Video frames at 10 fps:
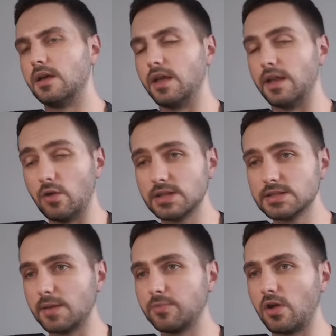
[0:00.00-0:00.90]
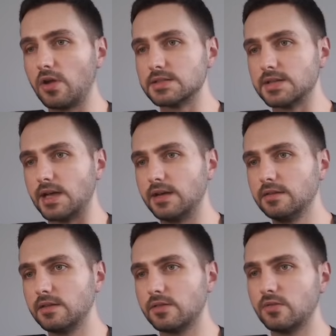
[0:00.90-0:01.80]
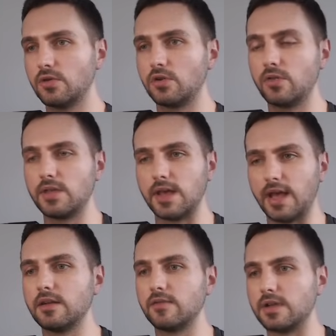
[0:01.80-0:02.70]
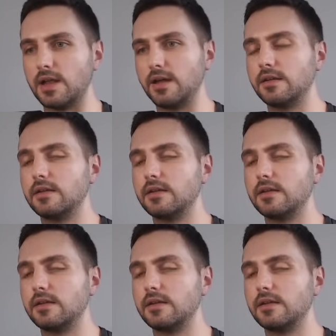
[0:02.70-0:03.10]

And now let's type dollar sign to go to the end of the line.